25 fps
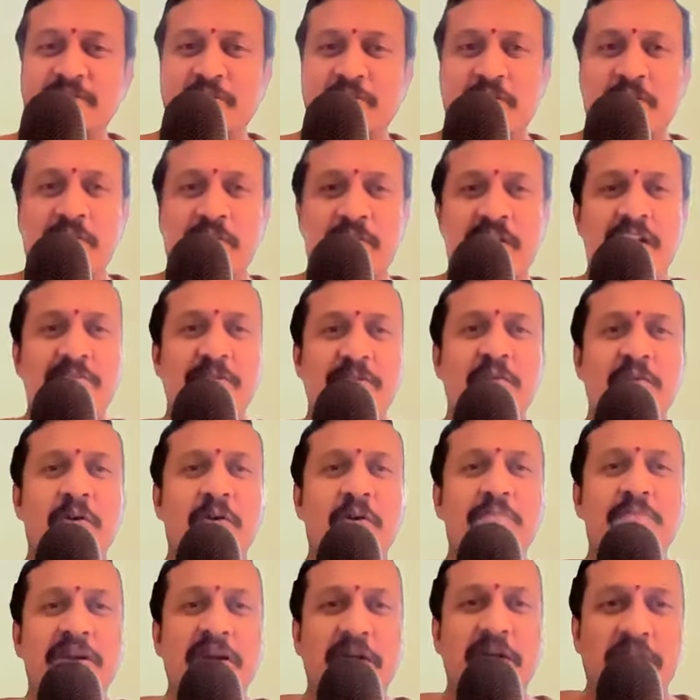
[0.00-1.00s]
You don't have to
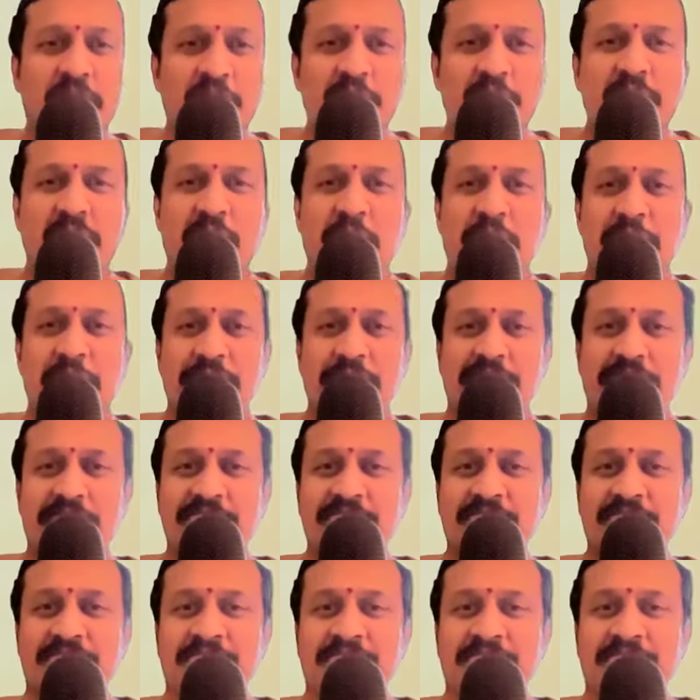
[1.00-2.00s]
go beyond Kumbhakonam,
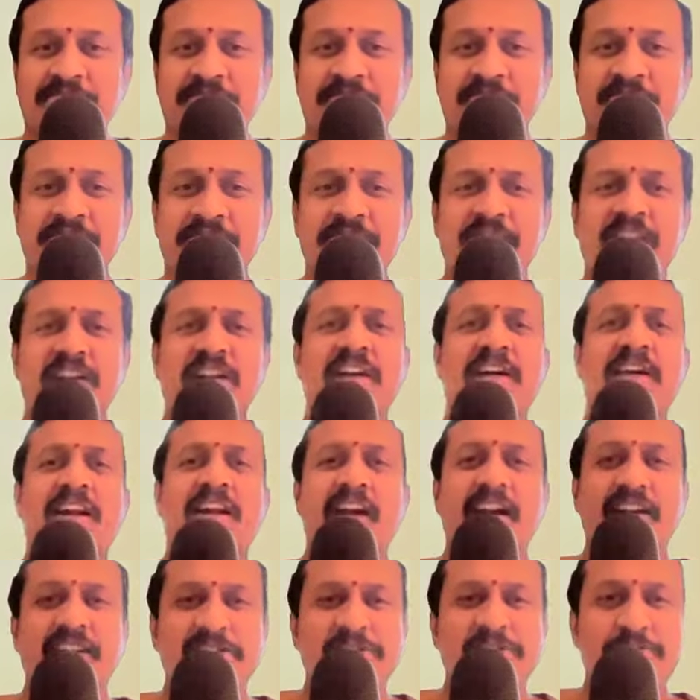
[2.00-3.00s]
the
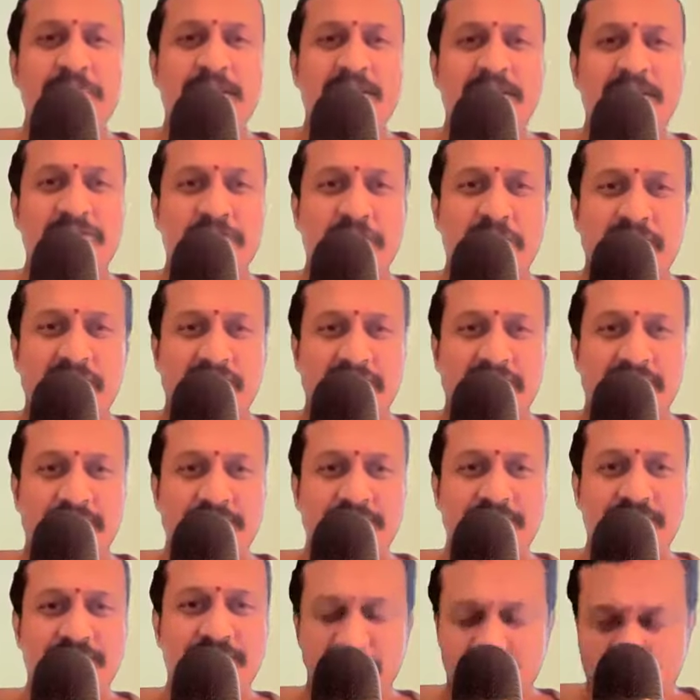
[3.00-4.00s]
greatest place on earth,
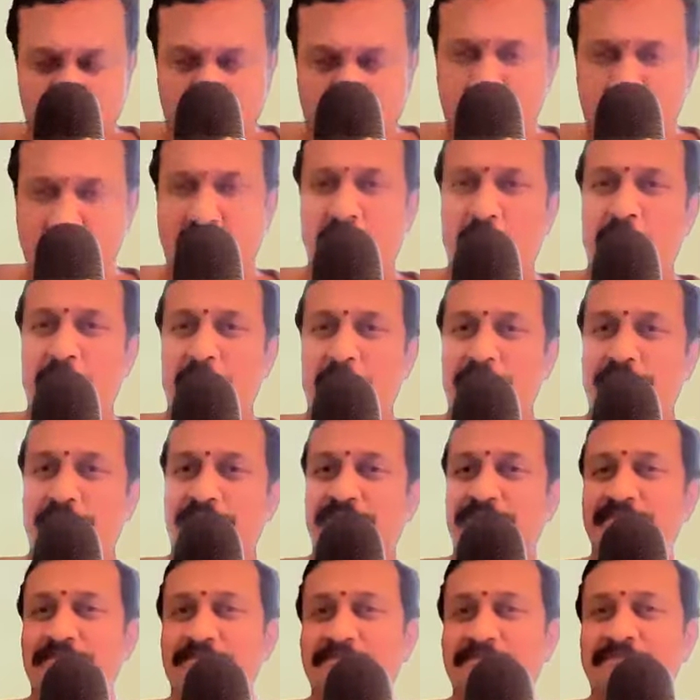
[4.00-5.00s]
Kumbhakonam.
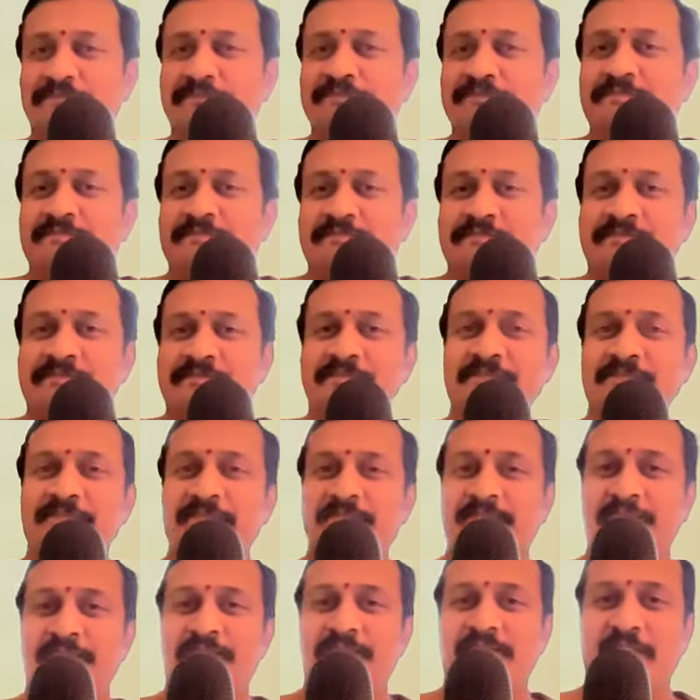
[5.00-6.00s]

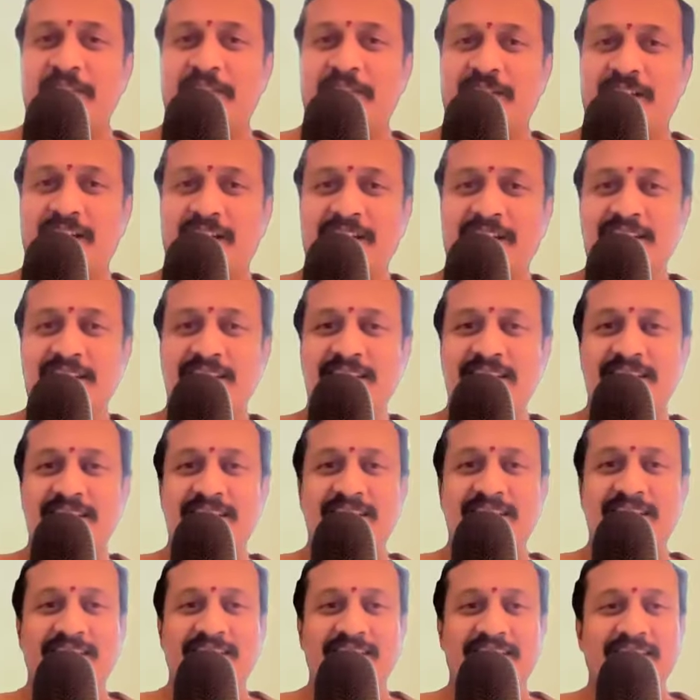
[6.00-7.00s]
Okay.
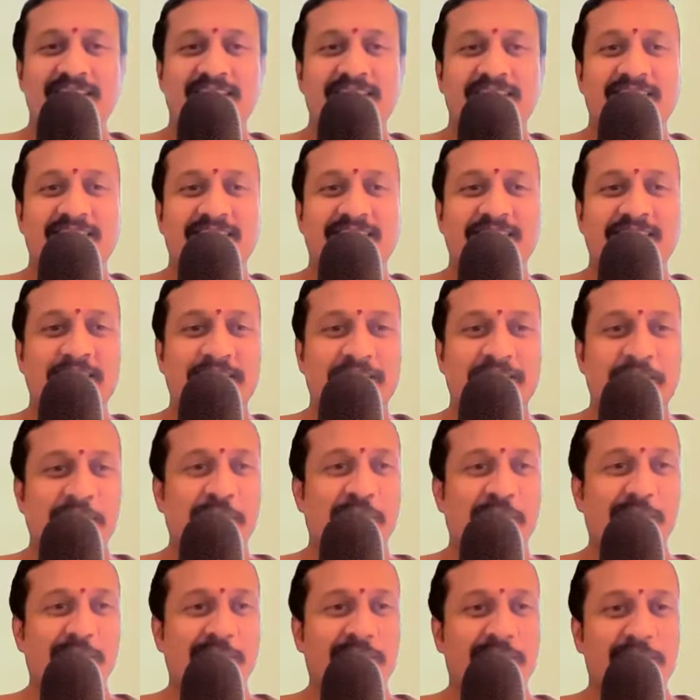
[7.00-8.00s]

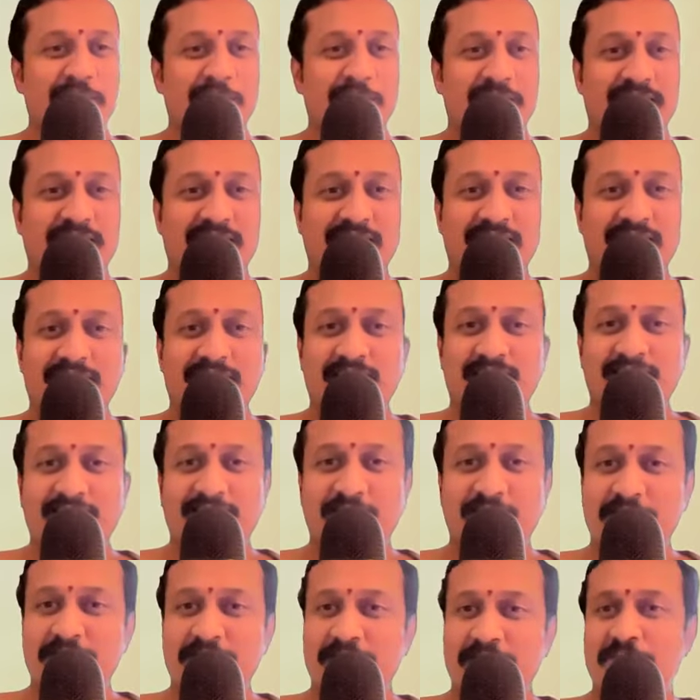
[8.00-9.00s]
Some people may think
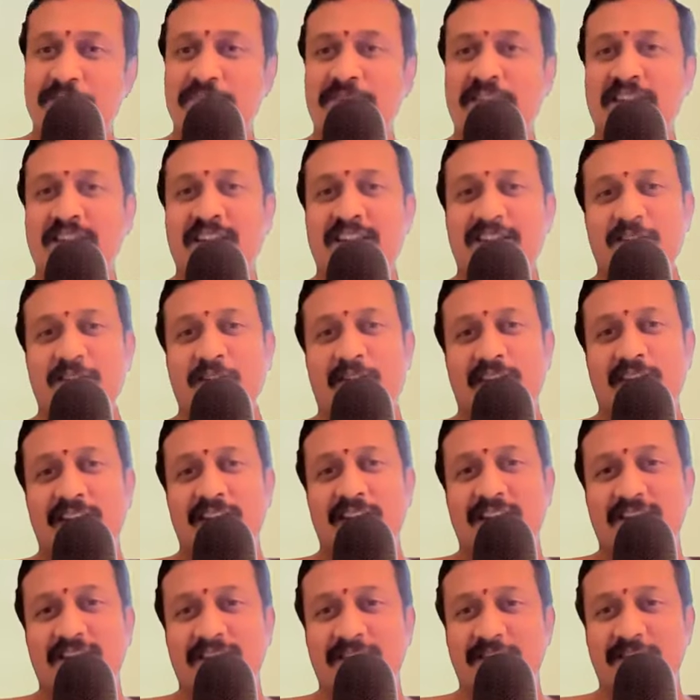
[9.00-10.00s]
that something has
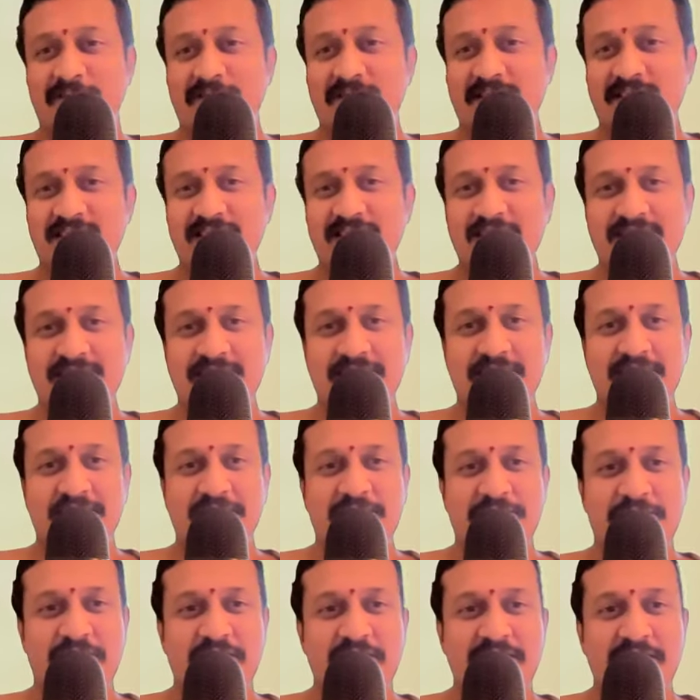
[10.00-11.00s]
gotten into him. He's in a
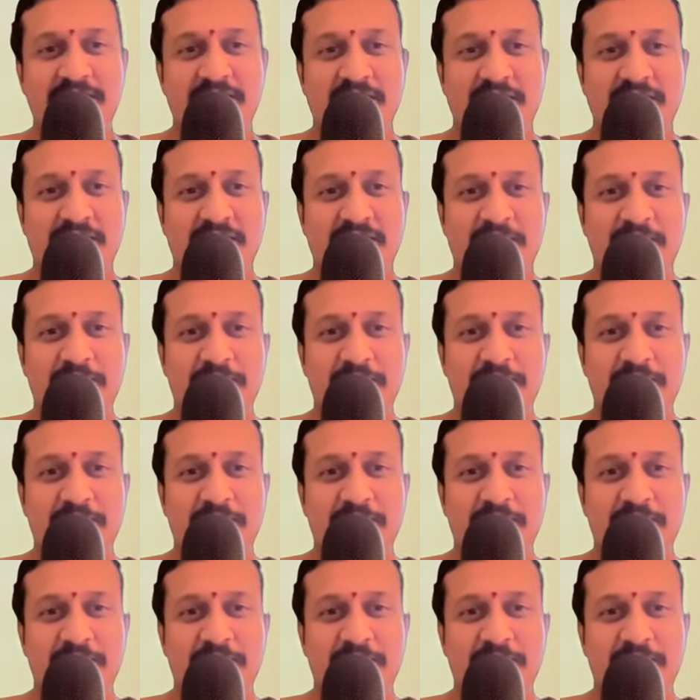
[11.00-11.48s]
different